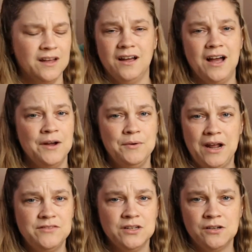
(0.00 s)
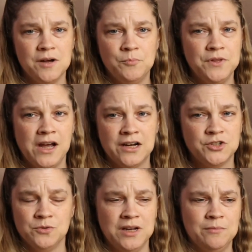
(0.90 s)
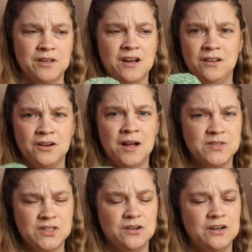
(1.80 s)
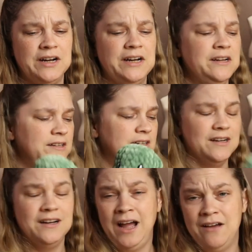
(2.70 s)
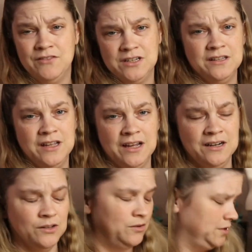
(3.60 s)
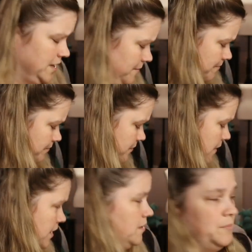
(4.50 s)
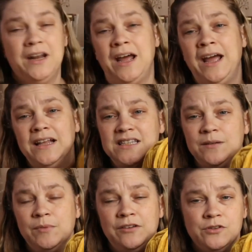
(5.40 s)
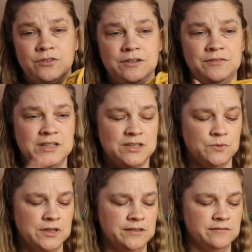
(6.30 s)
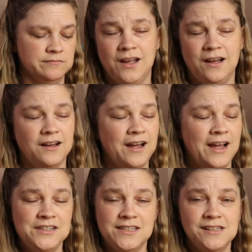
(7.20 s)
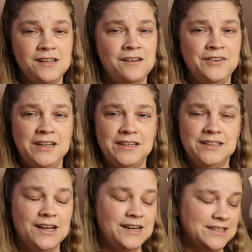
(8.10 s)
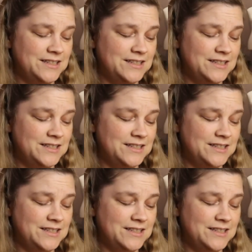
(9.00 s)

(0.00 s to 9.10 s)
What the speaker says: I would have to look up the actual name of the color. I'm sorry. I haven't done that in a long time. But I had some left over of this one. Oh, I just love it. God, it's...